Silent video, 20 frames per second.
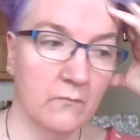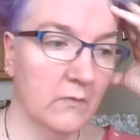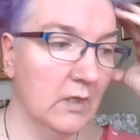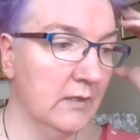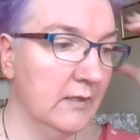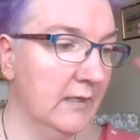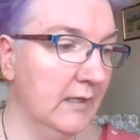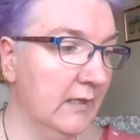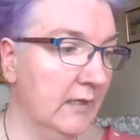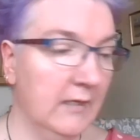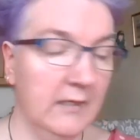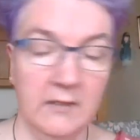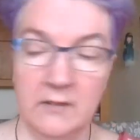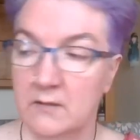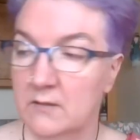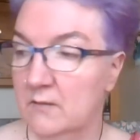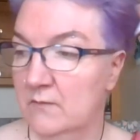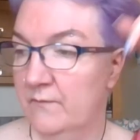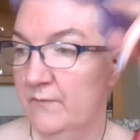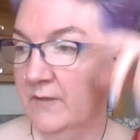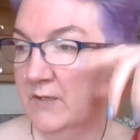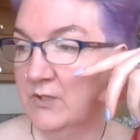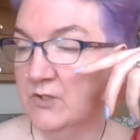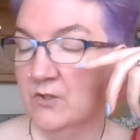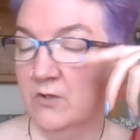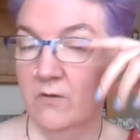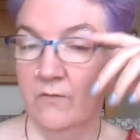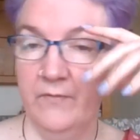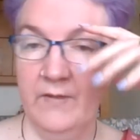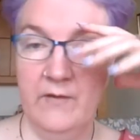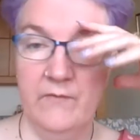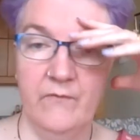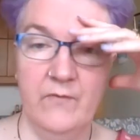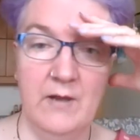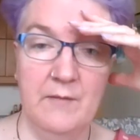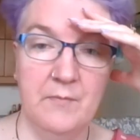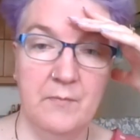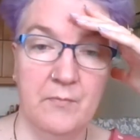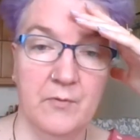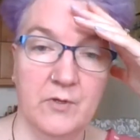The finishing off that
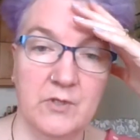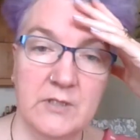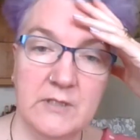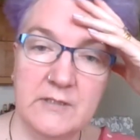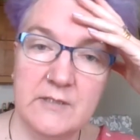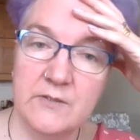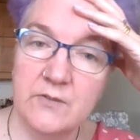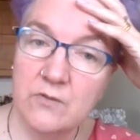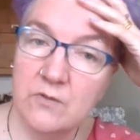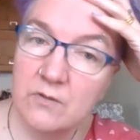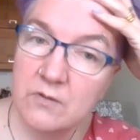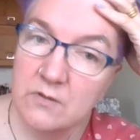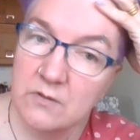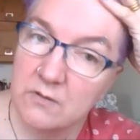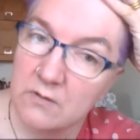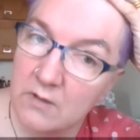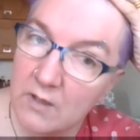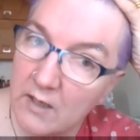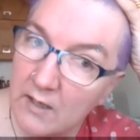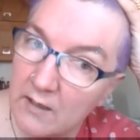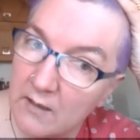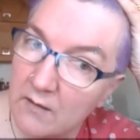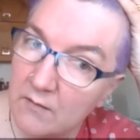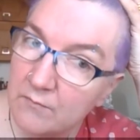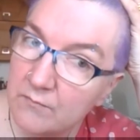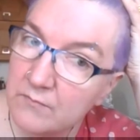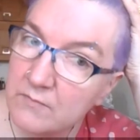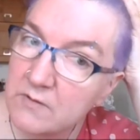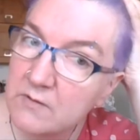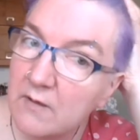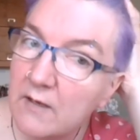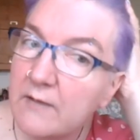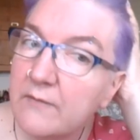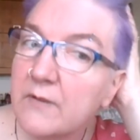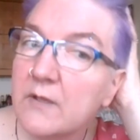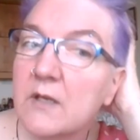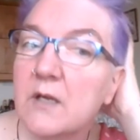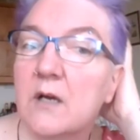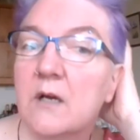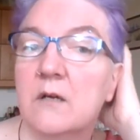fibre project is good, so I
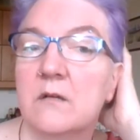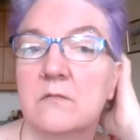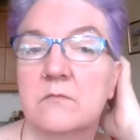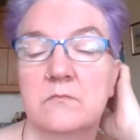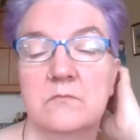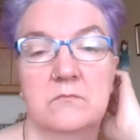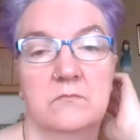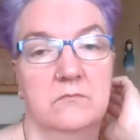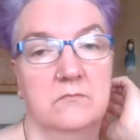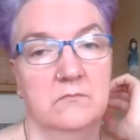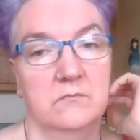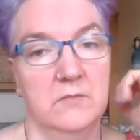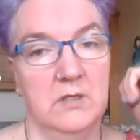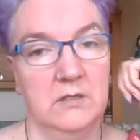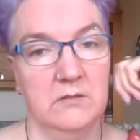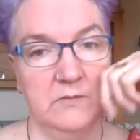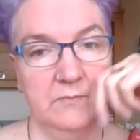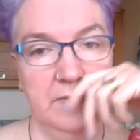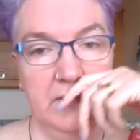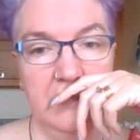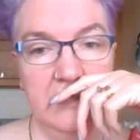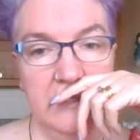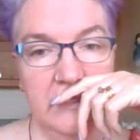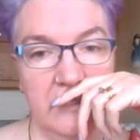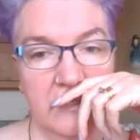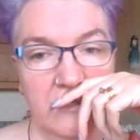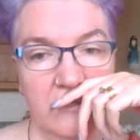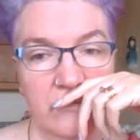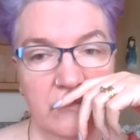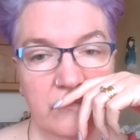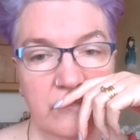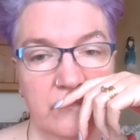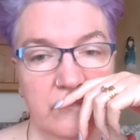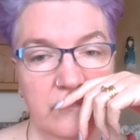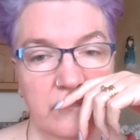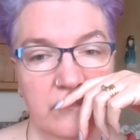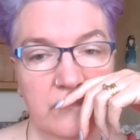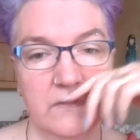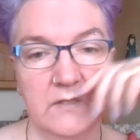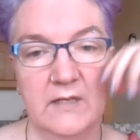think I'll spin the
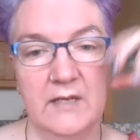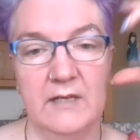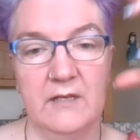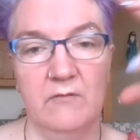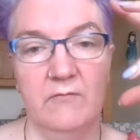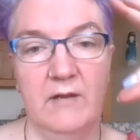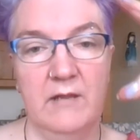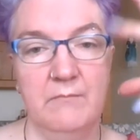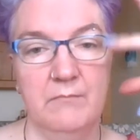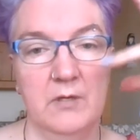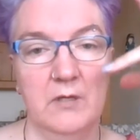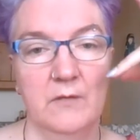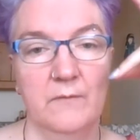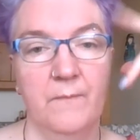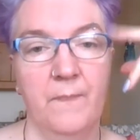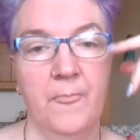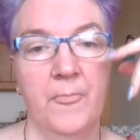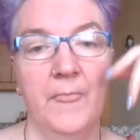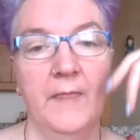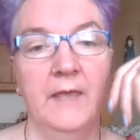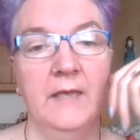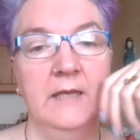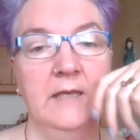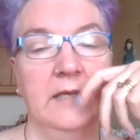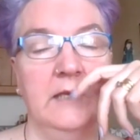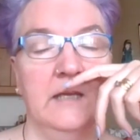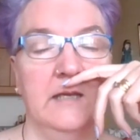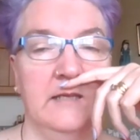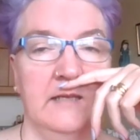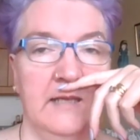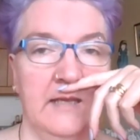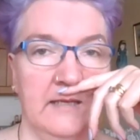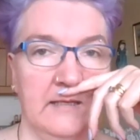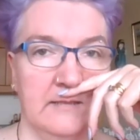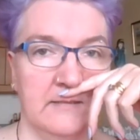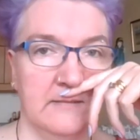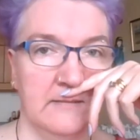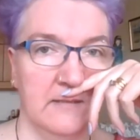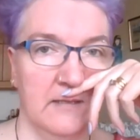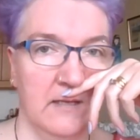little rainbow
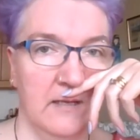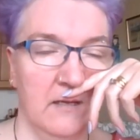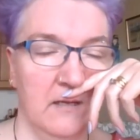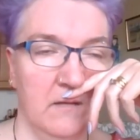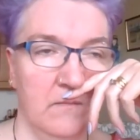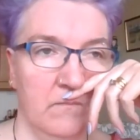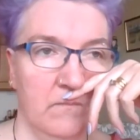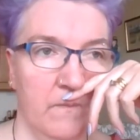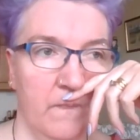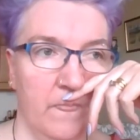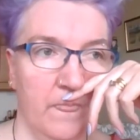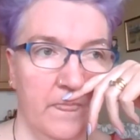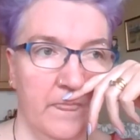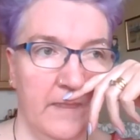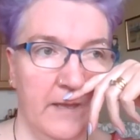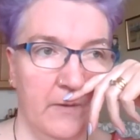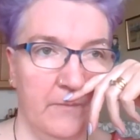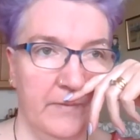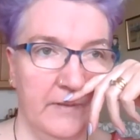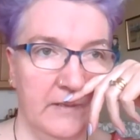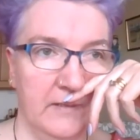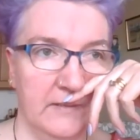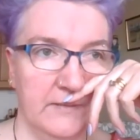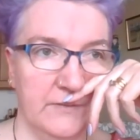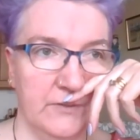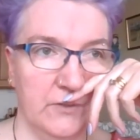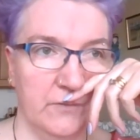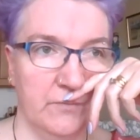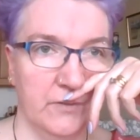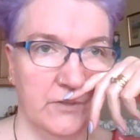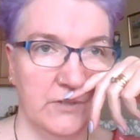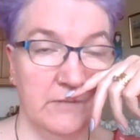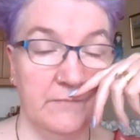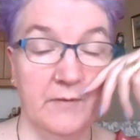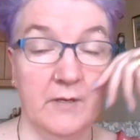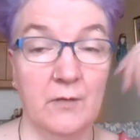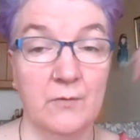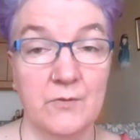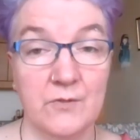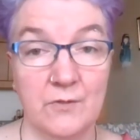next, and that'll be a nice new project.
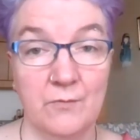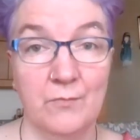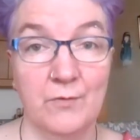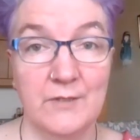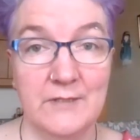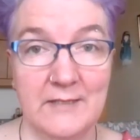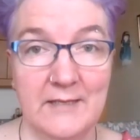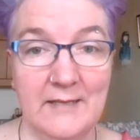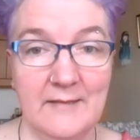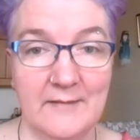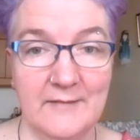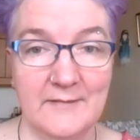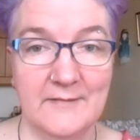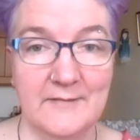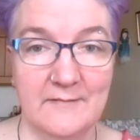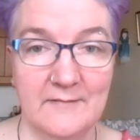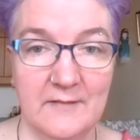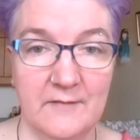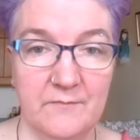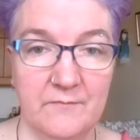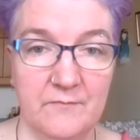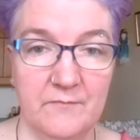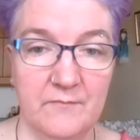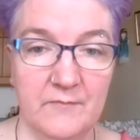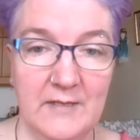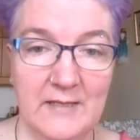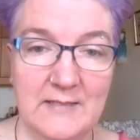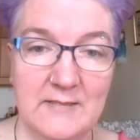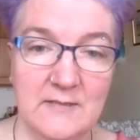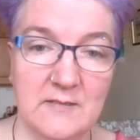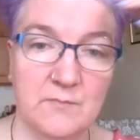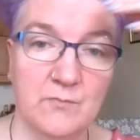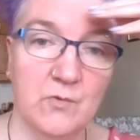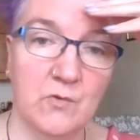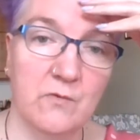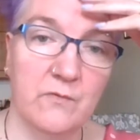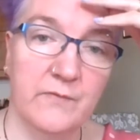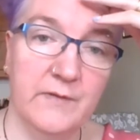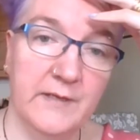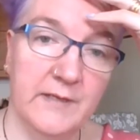But I also want to get the less is more
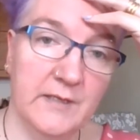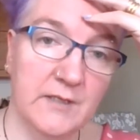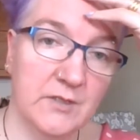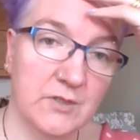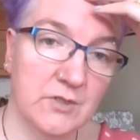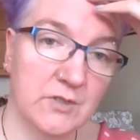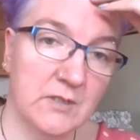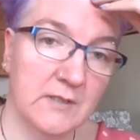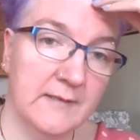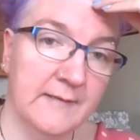finished.